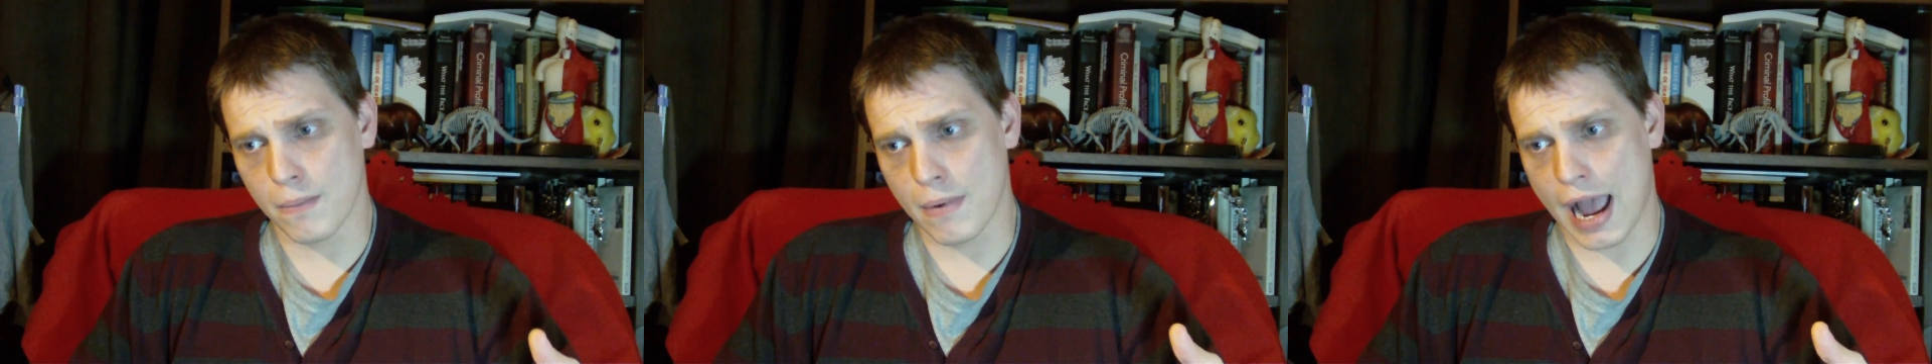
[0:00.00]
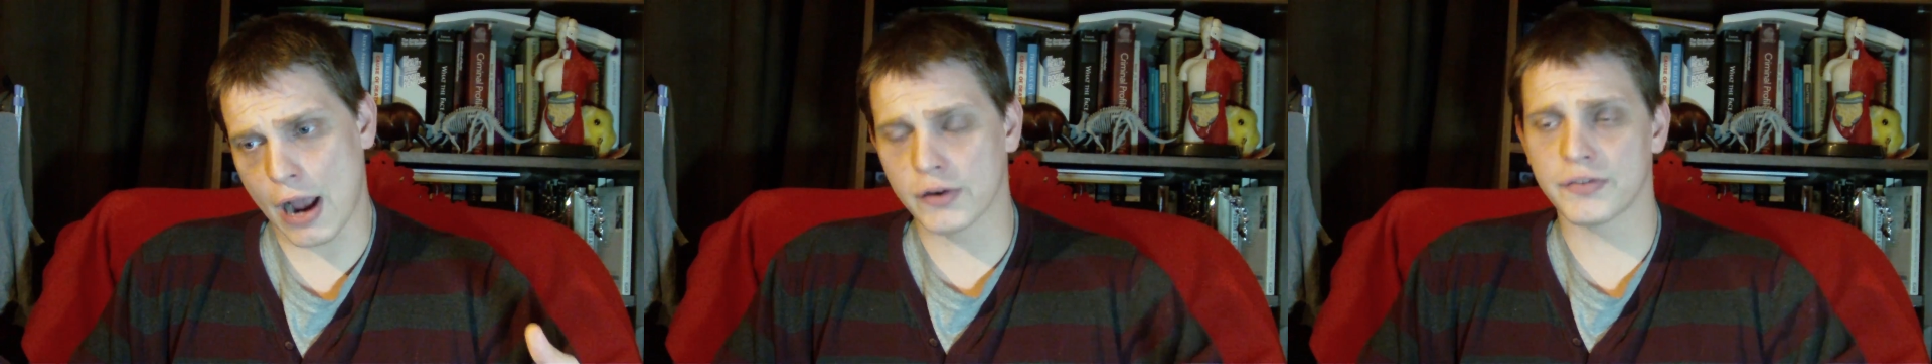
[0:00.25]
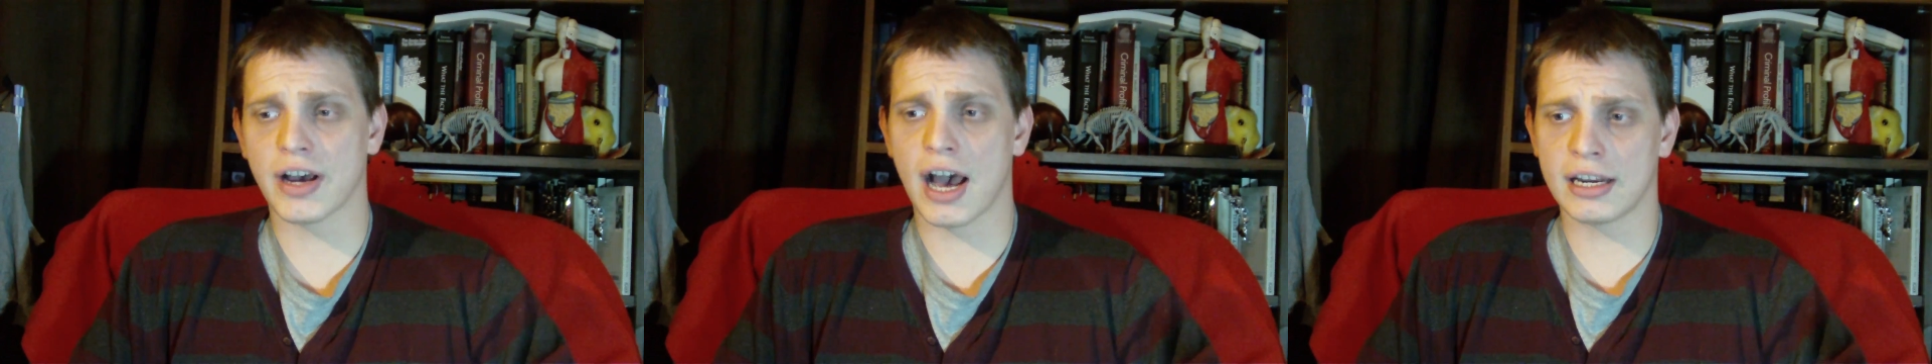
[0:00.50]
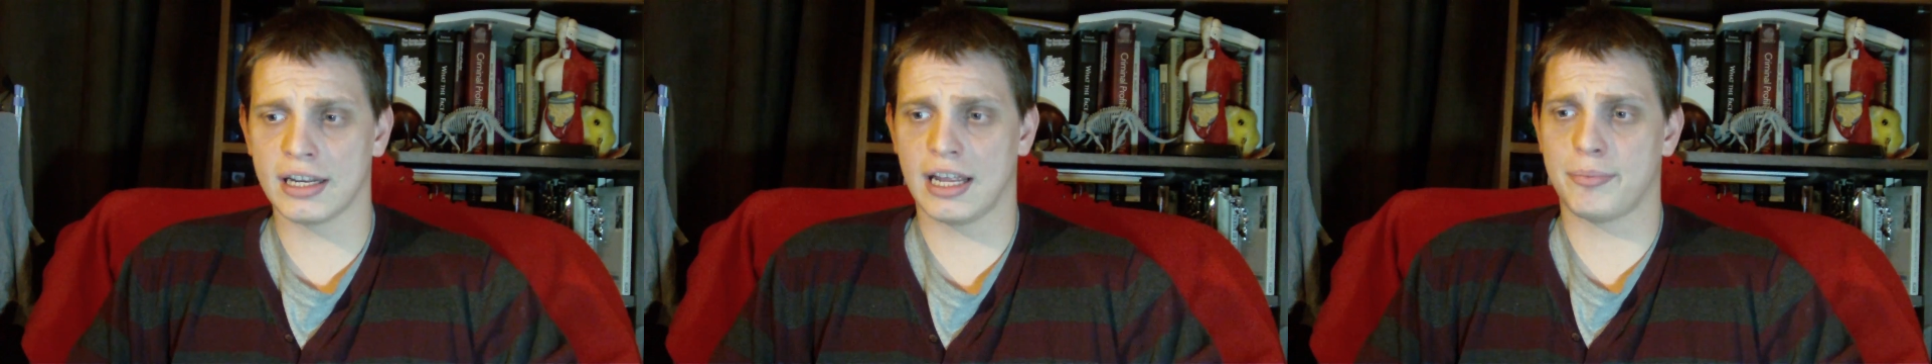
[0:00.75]
However,
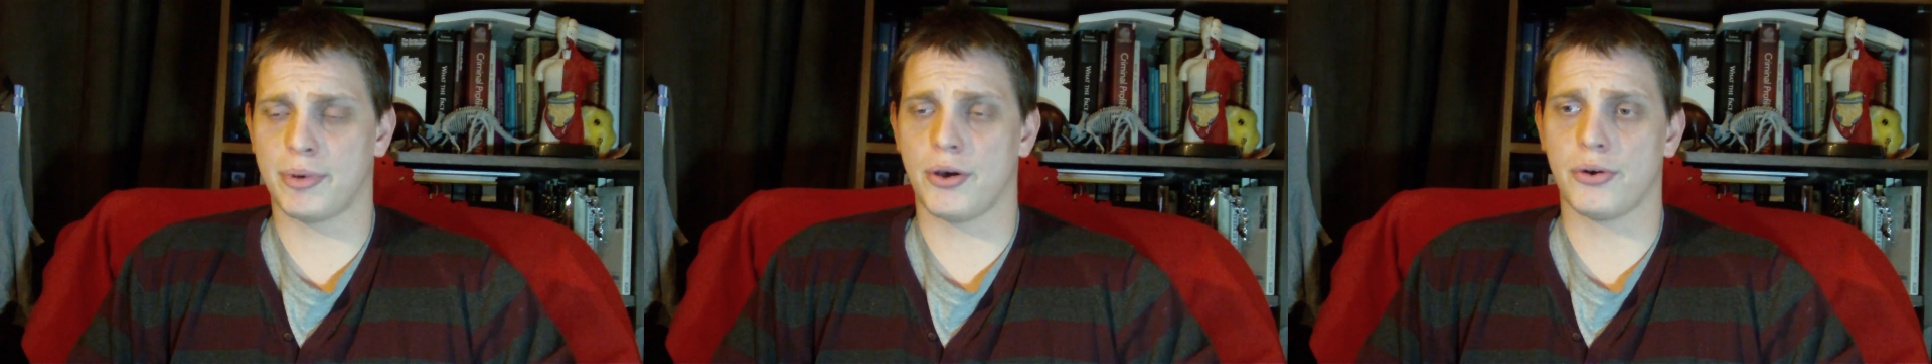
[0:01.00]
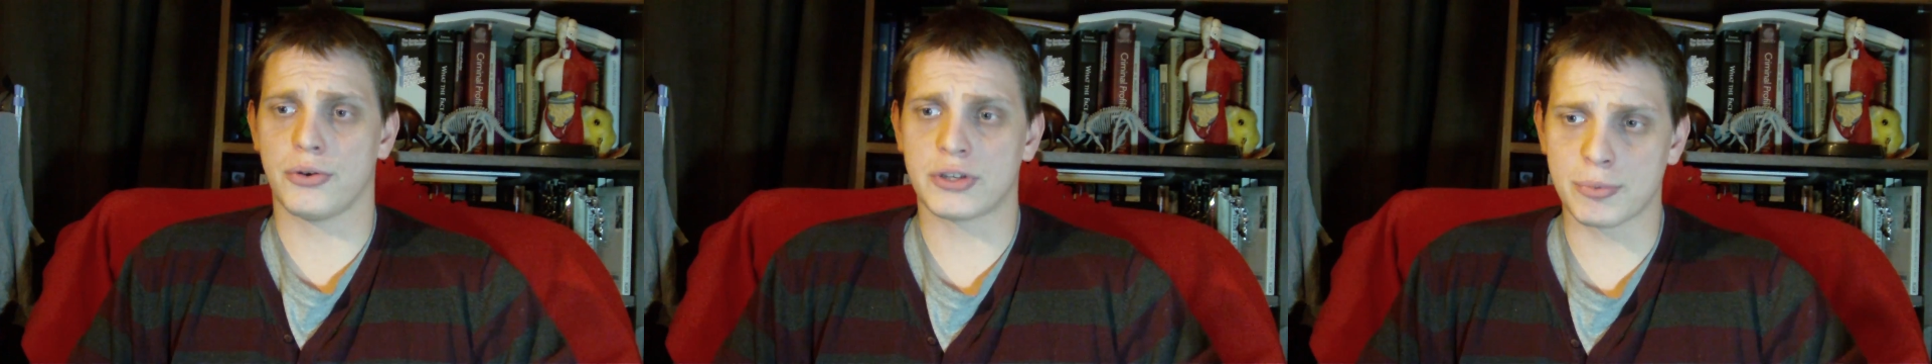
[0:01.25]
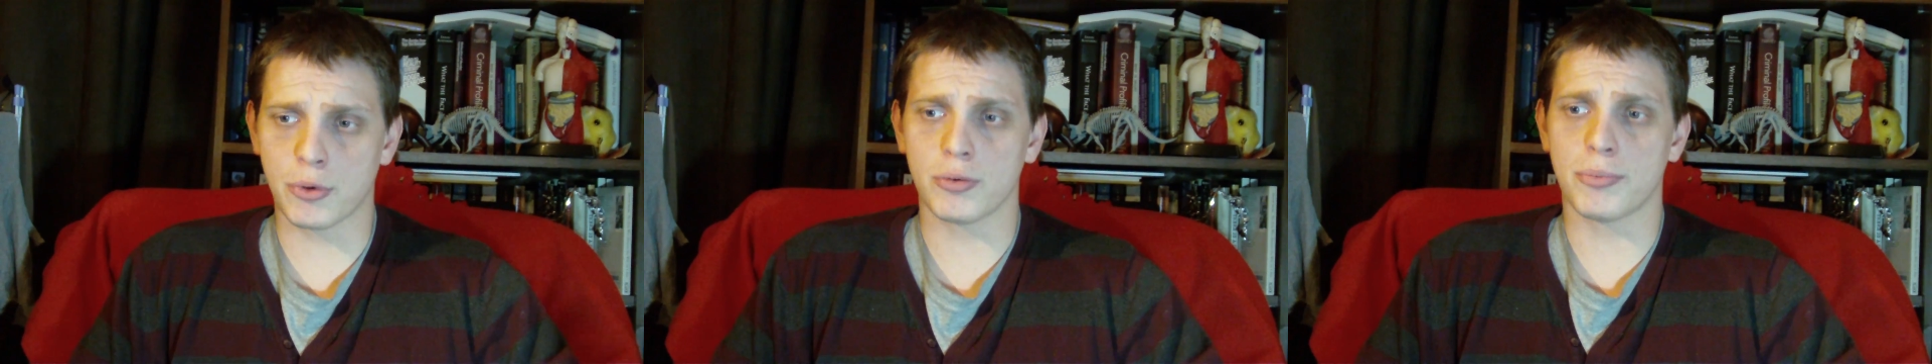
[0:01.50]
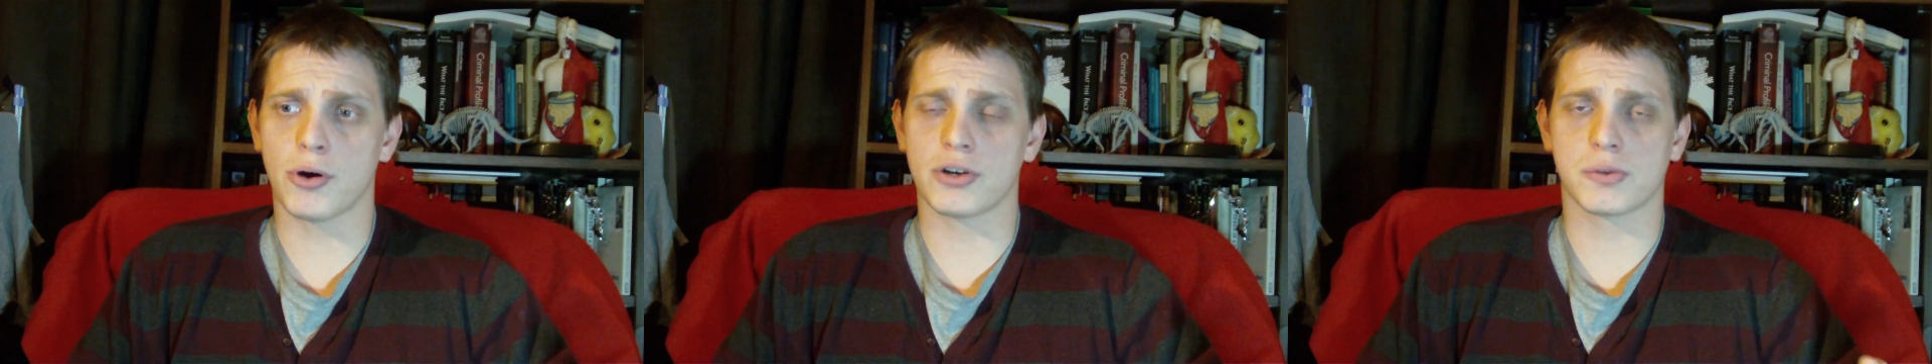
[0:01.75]
unlike polio,
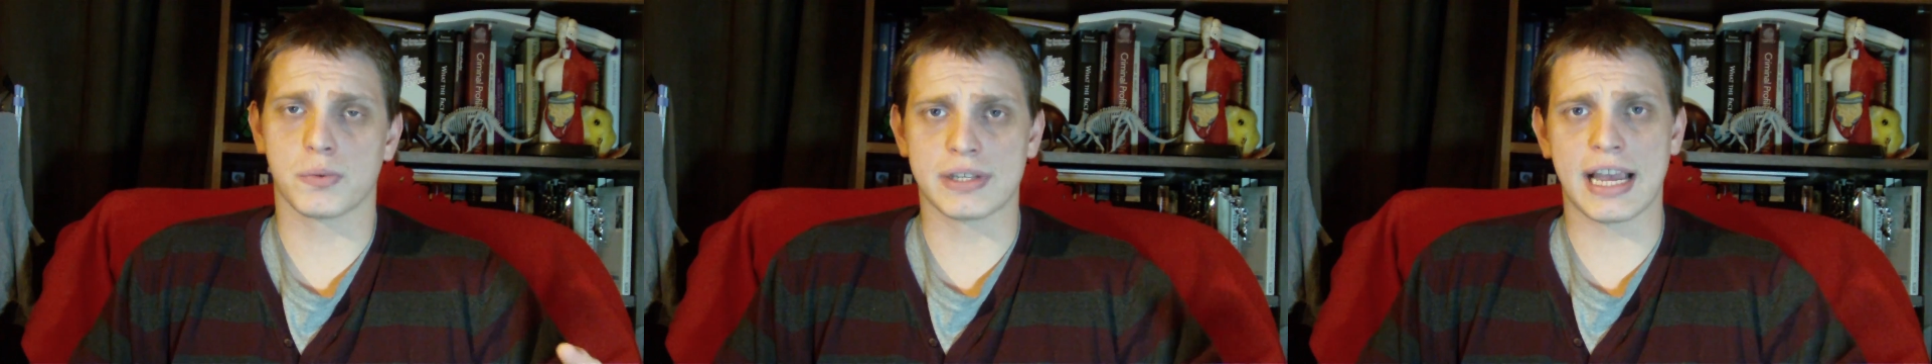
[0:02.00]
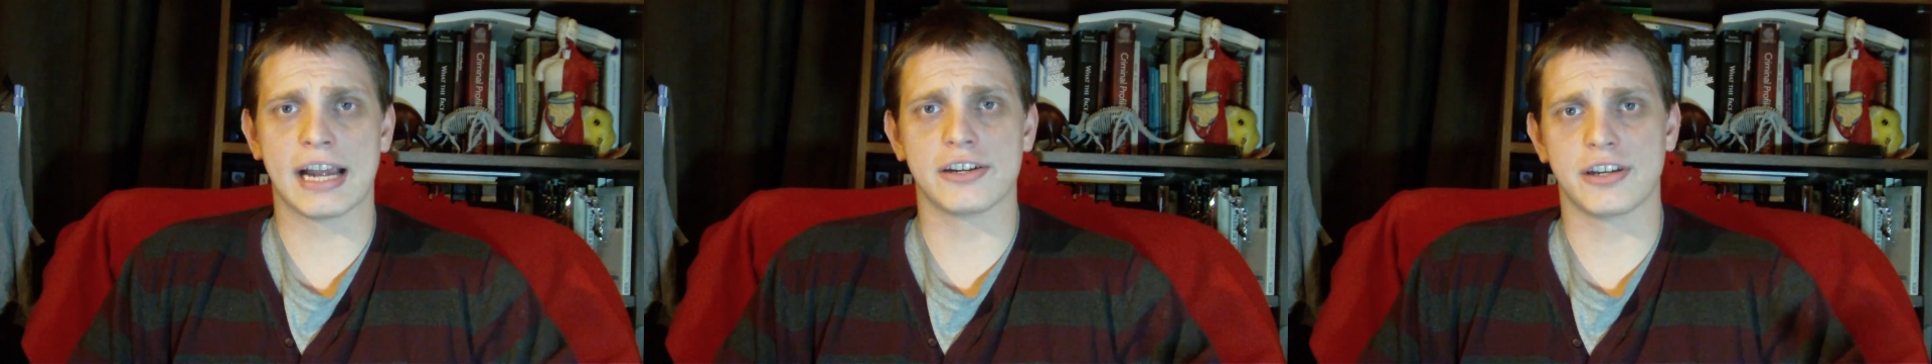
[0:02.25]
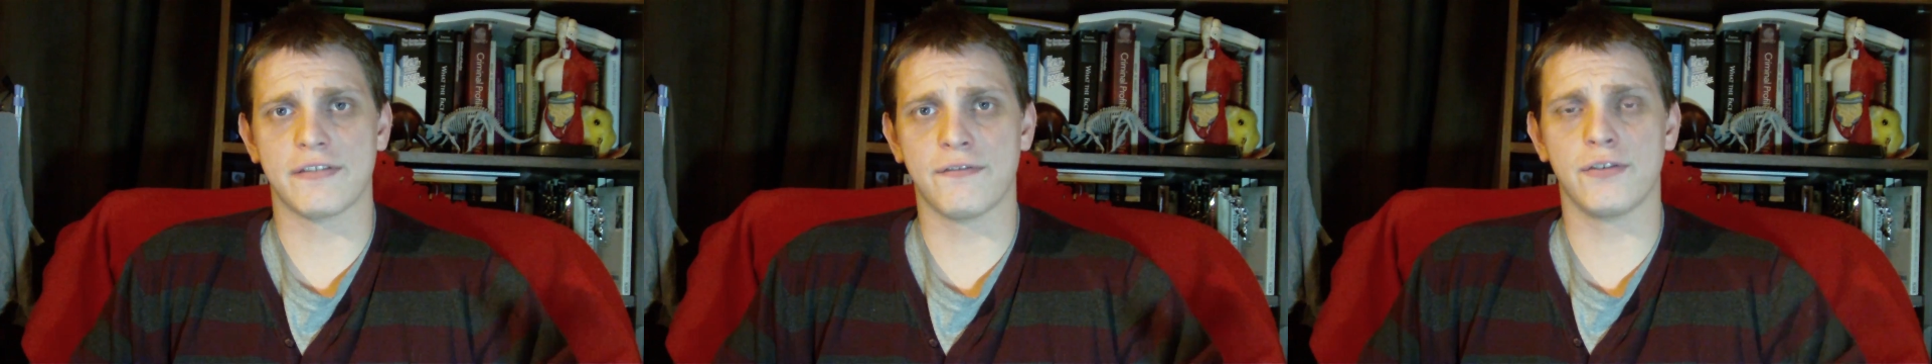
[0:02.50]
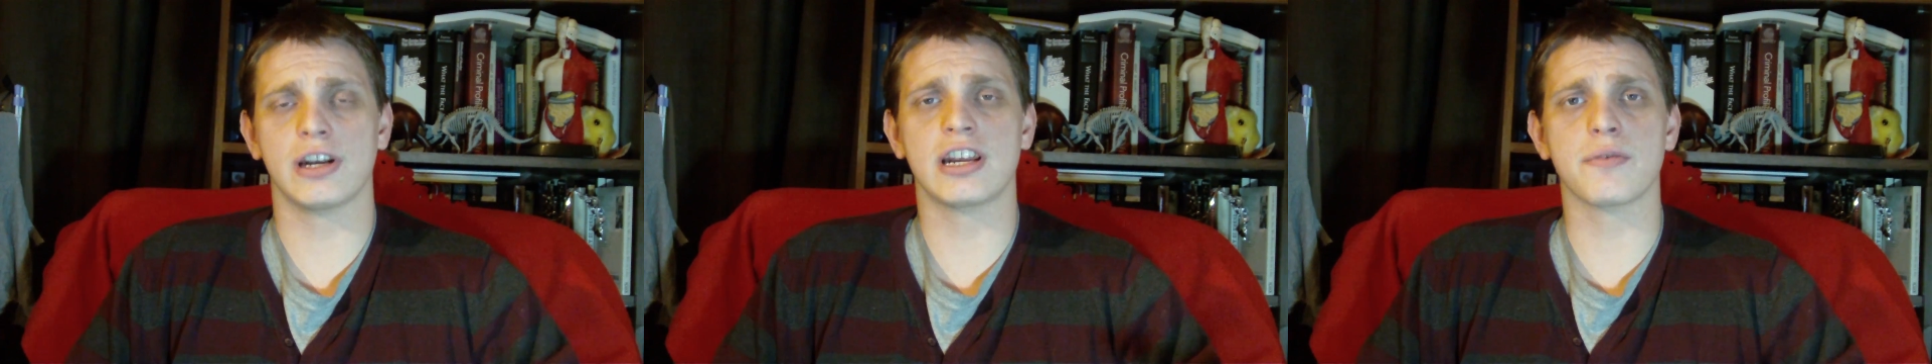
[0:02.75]
smallpox was actually fully